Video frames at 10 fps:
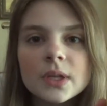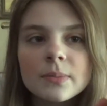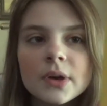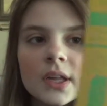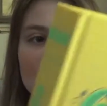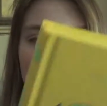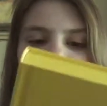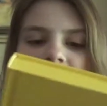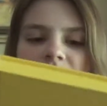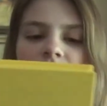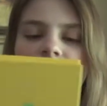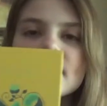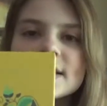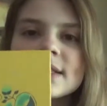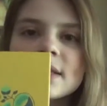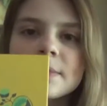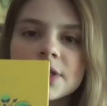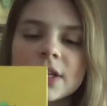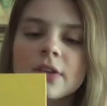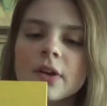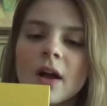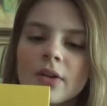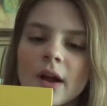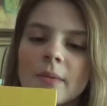really pretty, and I love this particular color